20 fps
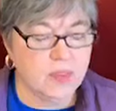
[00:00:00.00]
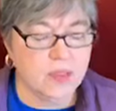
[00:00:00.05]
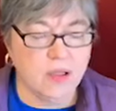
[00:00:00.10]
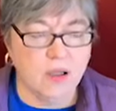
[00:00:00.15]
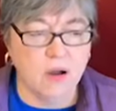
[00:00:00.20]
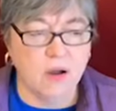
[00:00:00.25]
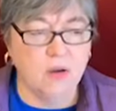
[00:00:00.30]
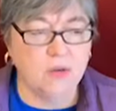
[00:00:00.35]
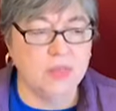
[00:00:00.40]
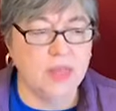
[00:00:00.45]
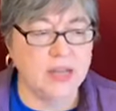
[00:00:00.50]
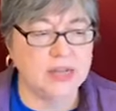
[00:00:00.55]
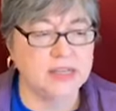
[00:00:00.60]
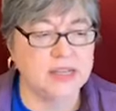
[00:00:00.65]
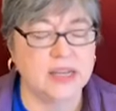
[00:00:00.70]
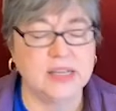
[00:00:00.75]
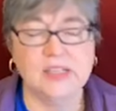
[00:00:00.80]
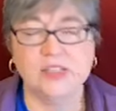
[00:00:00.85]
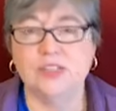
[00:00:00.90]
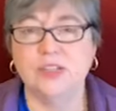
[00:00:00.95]
Oh, that
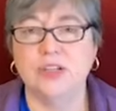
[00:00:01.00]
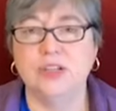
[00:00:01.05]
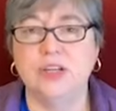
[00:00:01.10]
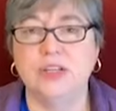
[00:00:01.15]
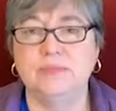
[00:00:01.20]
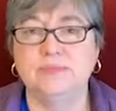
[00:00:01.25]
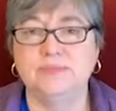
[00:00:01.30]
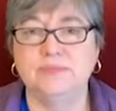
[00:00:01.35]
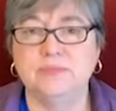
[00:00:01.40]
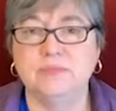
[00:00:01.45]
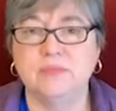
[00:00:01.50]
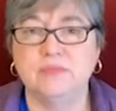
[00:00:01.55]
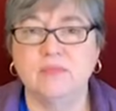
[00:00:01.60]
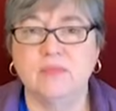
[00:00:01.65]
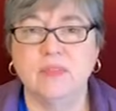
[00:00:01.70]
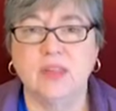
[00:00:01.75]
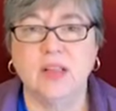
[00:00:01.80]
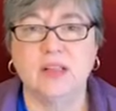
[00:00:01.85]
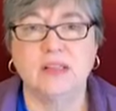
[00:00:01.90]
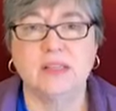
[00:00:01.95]
tastes good.
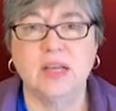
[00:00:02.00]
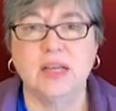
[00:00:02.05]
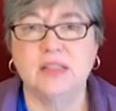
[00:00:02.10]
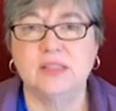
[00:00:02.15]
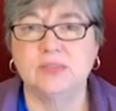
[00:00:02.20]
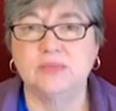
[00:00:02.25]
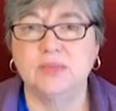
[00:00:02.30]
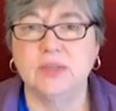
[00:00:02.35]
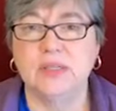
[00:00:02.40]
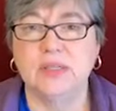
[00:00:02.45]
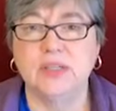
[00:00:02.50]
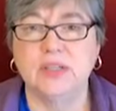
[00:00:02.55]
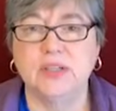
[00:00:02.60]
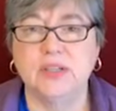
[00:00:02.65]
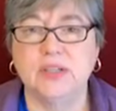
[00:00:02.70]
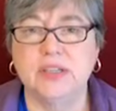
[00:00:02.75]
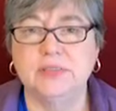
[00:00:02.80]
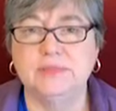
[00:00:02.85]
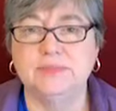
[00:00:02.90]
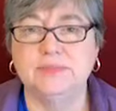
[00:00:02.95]
It tastes really
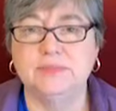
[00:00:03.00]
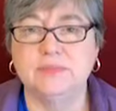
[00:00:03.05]
good.